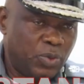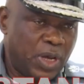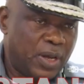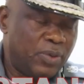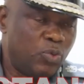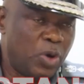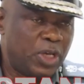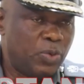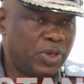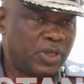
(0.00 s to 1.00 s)
We are
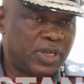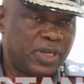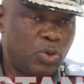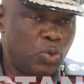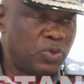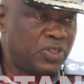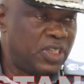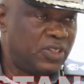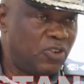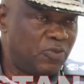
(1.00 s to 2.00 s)
working with Ogun
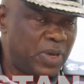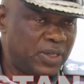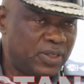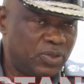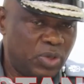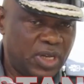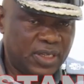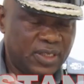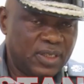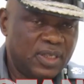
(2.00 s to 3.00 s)
State government to
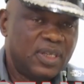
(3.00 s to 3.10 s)
get